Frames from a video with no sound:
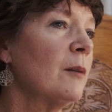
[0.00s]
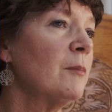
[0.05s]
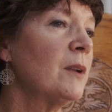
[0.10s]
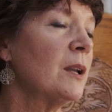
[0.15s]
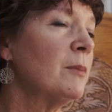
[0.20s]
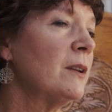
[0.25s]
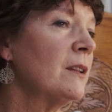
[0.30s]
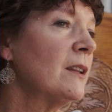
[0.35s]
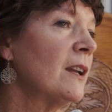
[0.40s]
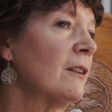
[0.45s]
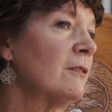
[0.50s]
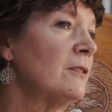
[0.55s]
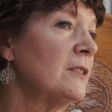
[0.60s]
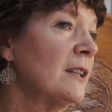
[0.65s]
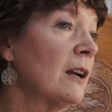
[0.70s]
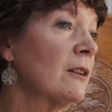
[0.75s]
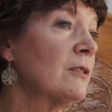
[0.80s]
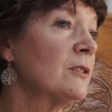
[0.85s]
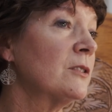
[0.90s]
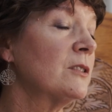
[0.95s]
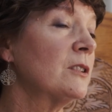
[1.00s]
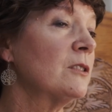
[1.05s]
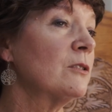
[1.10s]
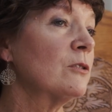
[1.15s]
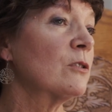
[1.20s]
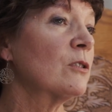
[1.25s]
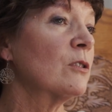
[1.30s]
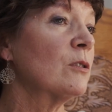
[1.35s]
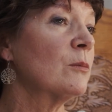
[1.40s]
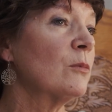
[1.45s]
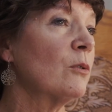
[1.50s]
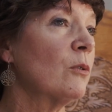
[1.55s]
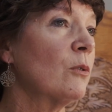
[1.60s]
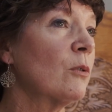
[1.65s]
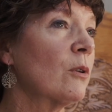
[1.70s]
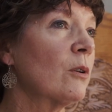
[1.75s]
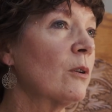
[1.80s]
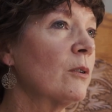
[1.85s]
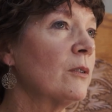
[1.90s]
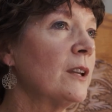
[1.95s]
Maybe they have Down syndrome,
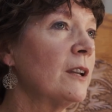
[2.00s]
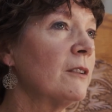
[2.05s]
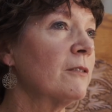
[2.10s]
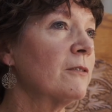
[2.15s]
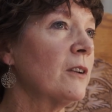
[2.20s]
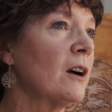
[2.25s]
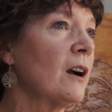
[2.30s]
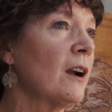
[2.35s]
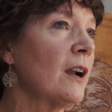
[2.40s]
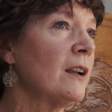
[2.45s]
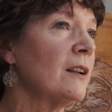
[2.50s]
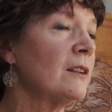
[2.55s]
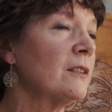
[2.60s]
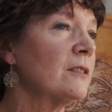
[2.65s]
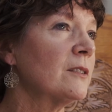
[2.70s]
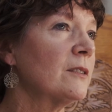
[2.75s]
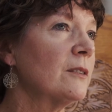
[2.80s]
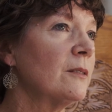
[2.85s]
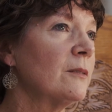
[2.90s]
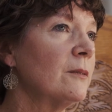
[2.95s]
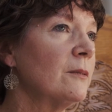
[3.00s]
or they find